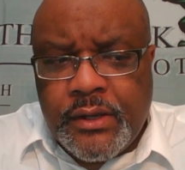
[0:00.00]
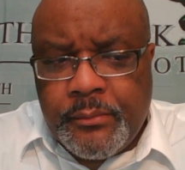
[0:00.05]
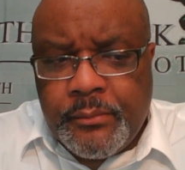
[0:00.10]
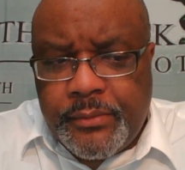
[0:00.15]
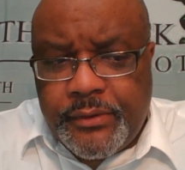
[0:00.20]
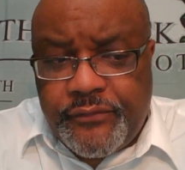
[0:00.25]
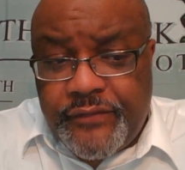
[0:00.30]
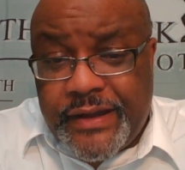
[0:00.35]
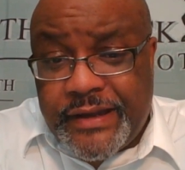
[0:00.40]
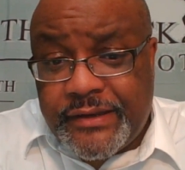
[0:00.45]

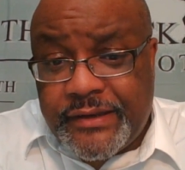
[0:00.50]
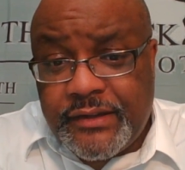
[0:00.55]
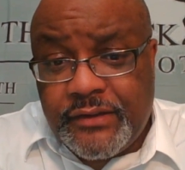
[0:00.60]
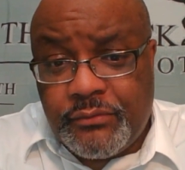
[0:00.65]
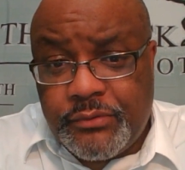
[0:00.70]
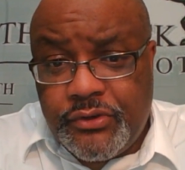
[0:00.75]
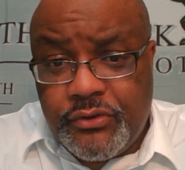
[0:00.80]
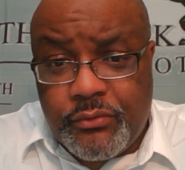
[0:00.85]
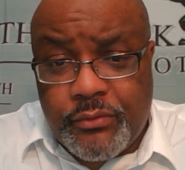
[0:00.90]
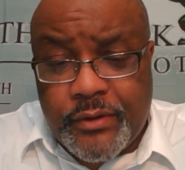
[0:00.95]
But fact is,
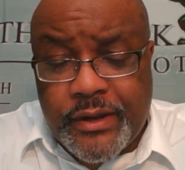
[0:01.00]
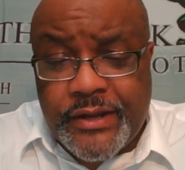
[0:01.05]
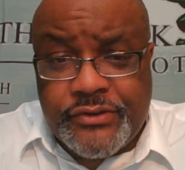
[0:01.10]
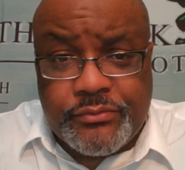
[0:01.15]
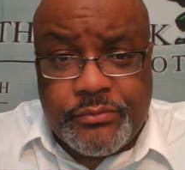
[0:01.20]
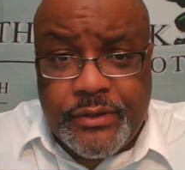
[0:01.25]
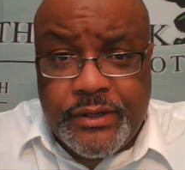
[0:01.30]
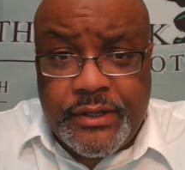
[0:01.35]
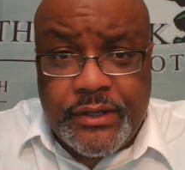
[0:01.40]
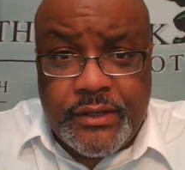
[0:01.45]
when you
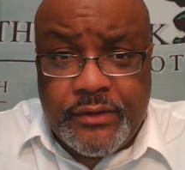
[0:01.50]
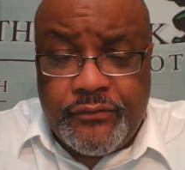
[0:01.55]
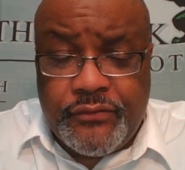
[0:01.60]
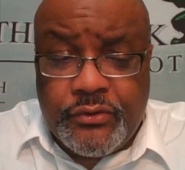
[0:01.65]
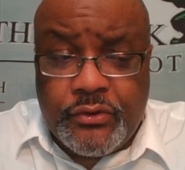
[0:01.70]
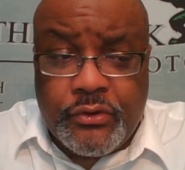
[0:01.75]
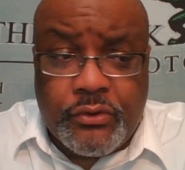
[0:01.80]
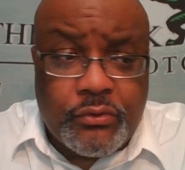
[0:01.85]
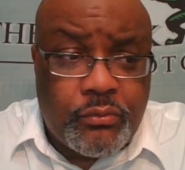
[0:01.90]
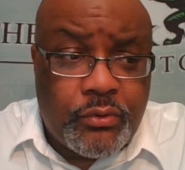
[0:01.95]
graduate, if you
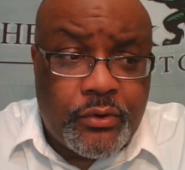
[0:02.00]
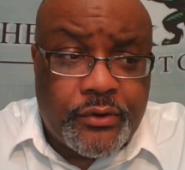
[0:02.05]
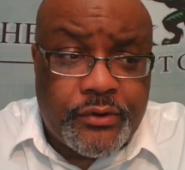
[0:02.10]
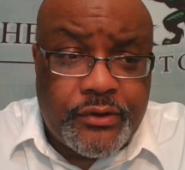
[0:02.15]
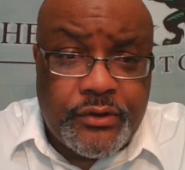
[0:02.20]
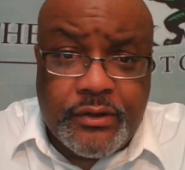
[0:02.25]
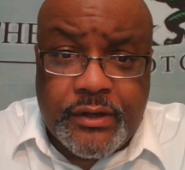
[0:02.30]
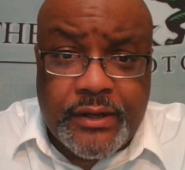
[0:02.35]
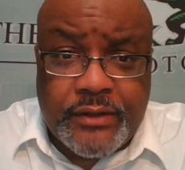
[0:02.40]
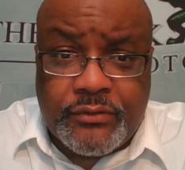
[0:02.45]
go to work,
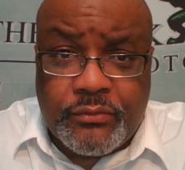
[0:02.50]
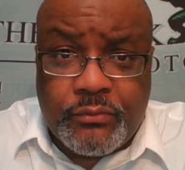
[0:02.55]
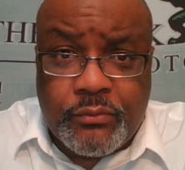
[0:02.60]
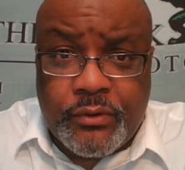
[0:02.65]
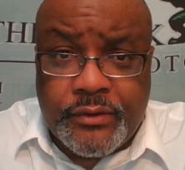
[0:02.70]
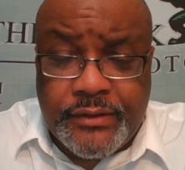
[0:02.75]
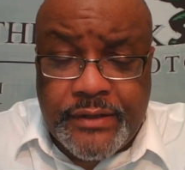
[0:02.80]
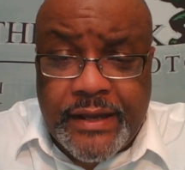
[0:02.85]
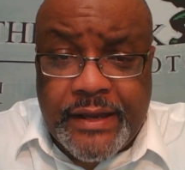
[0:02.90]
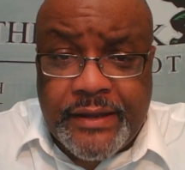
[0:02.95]
you're going to have to
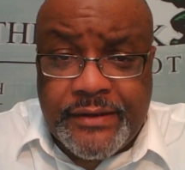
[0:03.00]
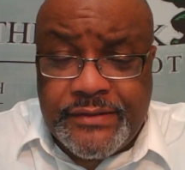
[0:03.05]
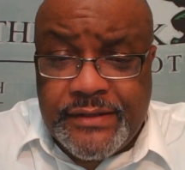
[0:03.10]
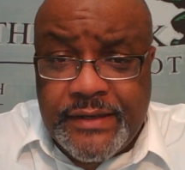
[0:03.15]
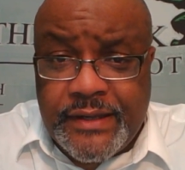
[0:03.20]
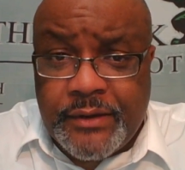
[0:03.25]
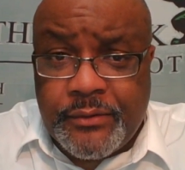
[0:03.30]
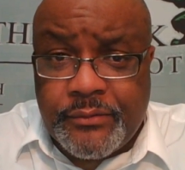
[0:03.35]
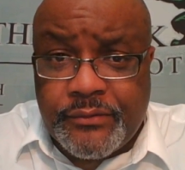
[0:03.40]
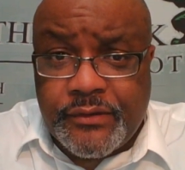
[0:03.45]
work 9,
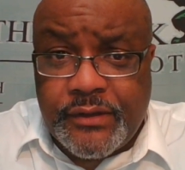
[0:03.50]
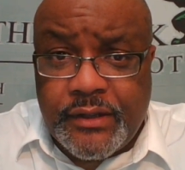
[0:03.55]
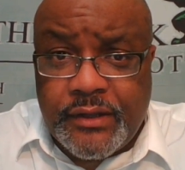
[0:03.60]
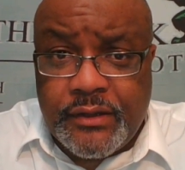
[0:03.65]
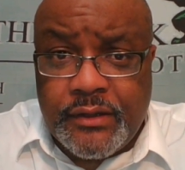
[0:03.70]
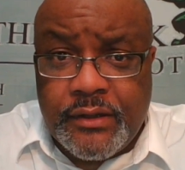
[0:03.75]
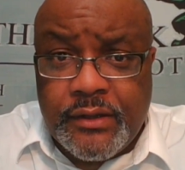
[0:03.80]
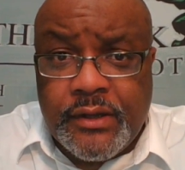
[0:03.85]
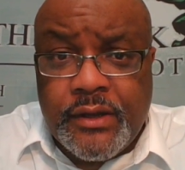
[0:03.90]
10 hours a day.